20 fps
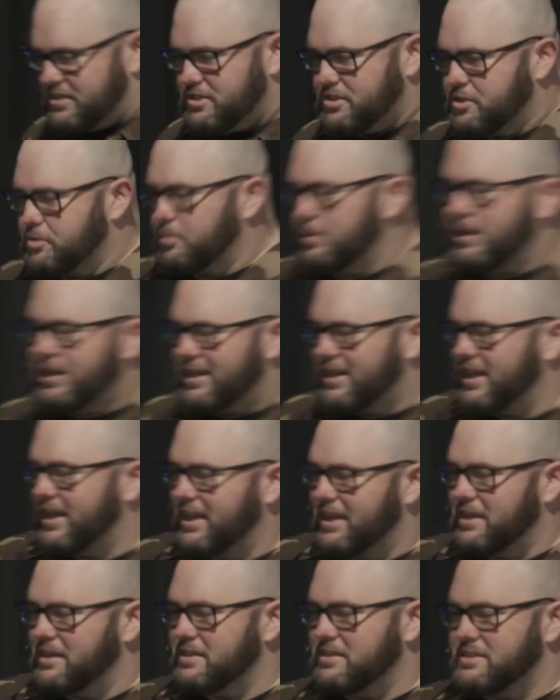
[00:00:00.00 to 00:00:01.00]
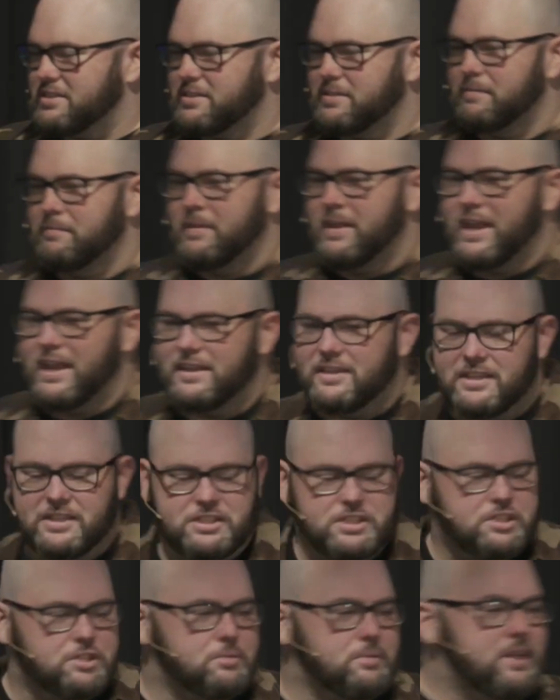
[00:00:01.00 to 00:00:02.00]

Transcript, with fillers: three kings. And these three